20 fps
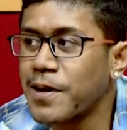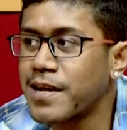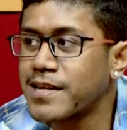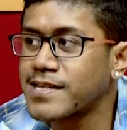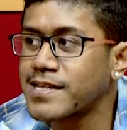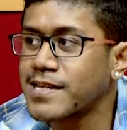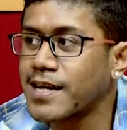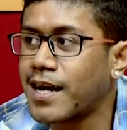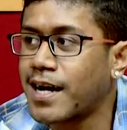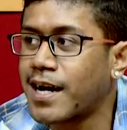
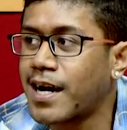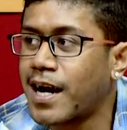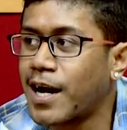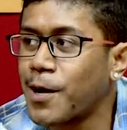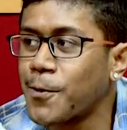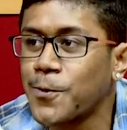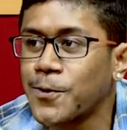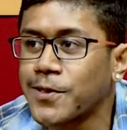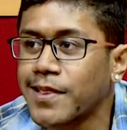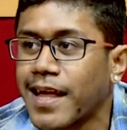is I
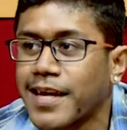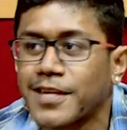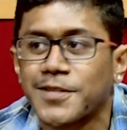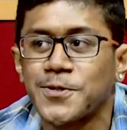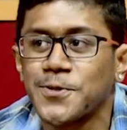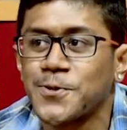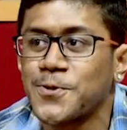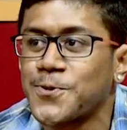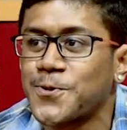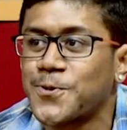would like
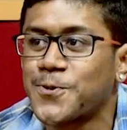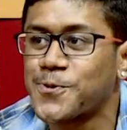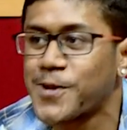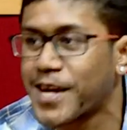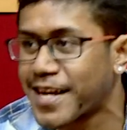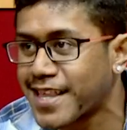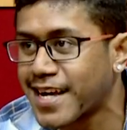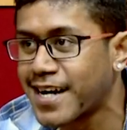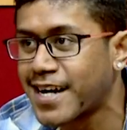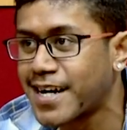to
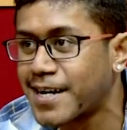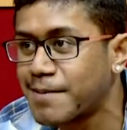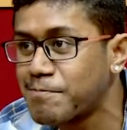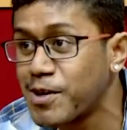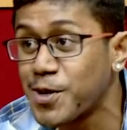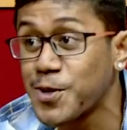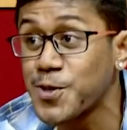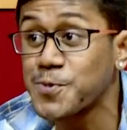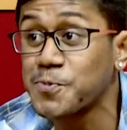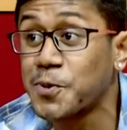create a
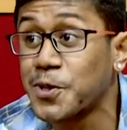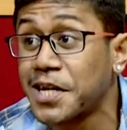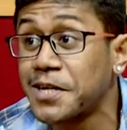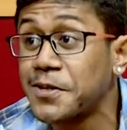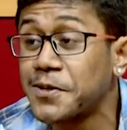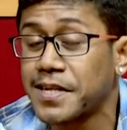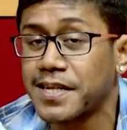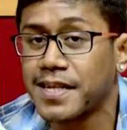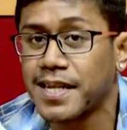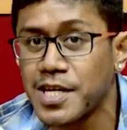BINUS Model
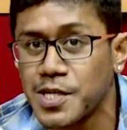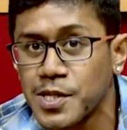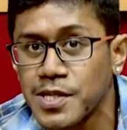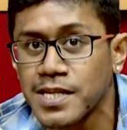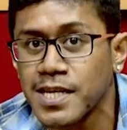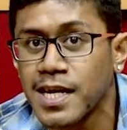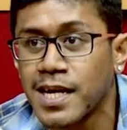United Nations.